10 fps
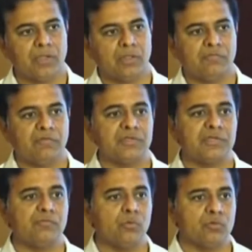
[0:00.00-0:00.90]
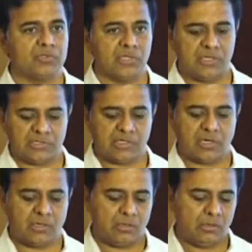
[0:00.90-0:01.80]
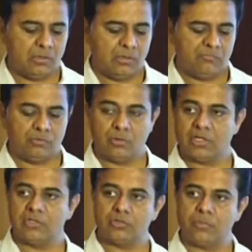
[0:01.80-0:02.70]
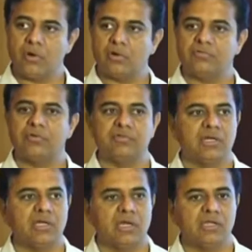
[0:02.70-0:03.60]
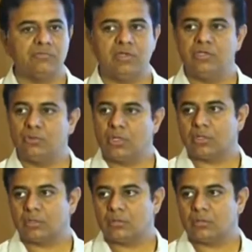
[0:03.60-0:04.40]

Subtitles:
The first and foremost thing he has done, if you look at the topography of Telangana, it's very unique.